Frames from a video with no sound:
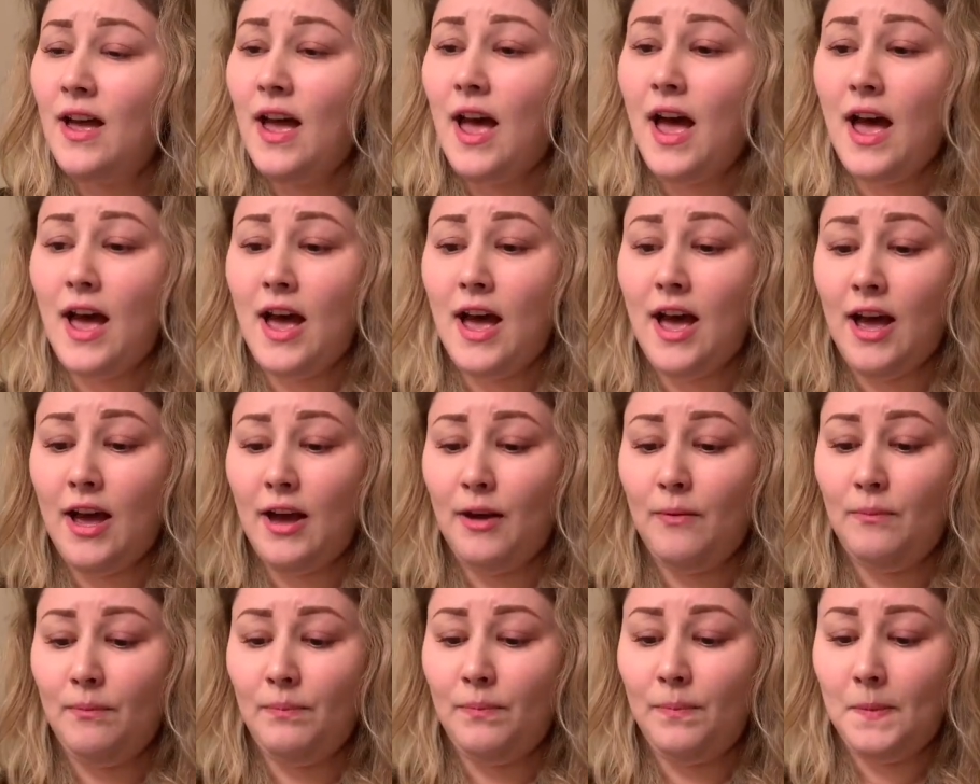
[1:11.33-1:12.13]

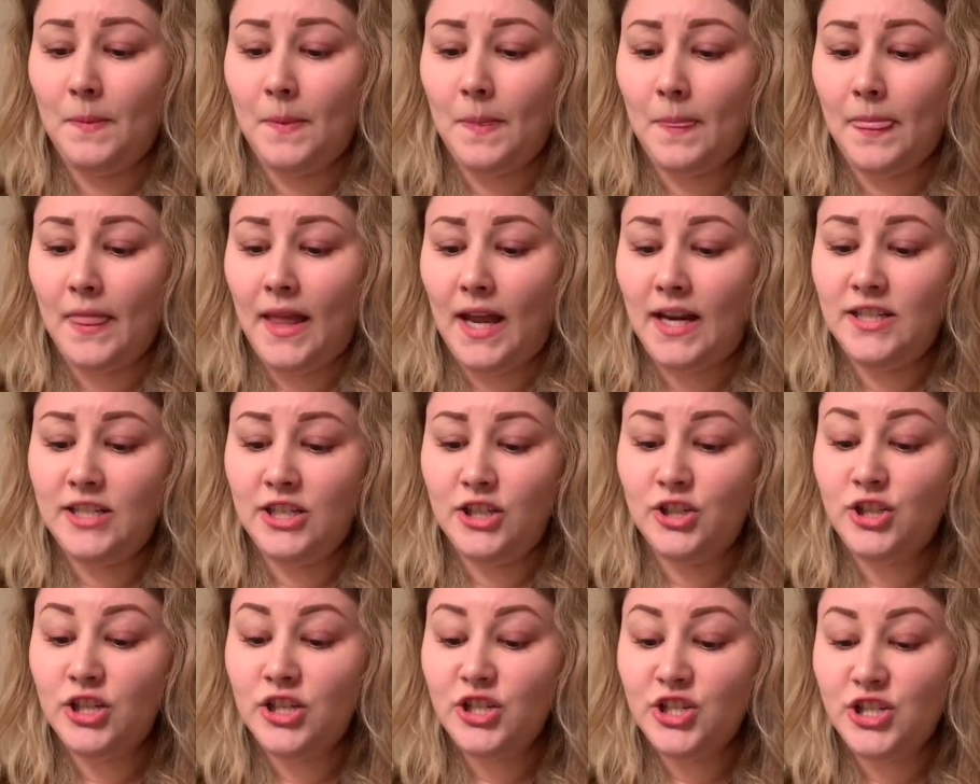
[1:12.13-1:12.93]
I did
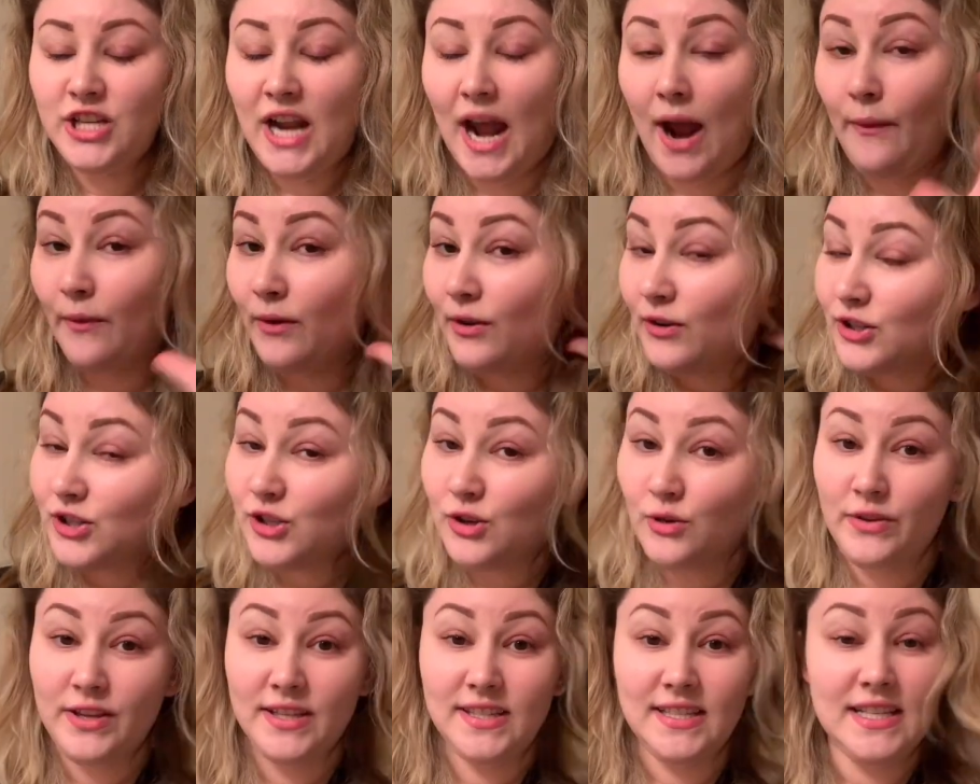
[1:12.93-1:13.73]
just shower, so
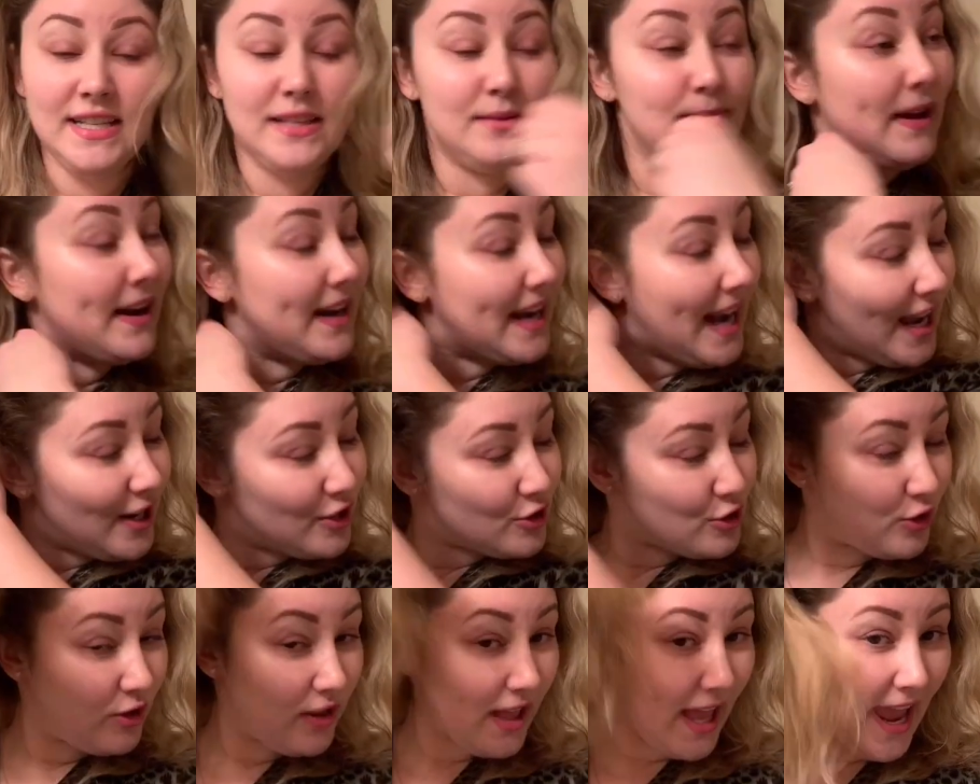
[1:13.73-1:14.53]
this is my
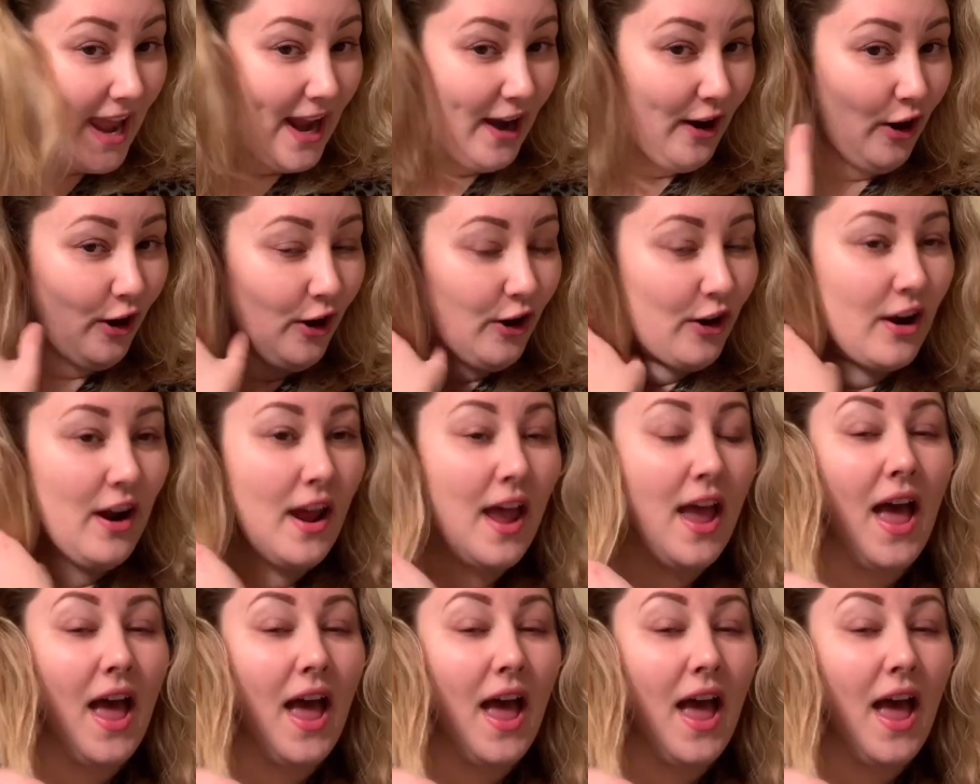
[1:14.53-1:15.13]
natural hair.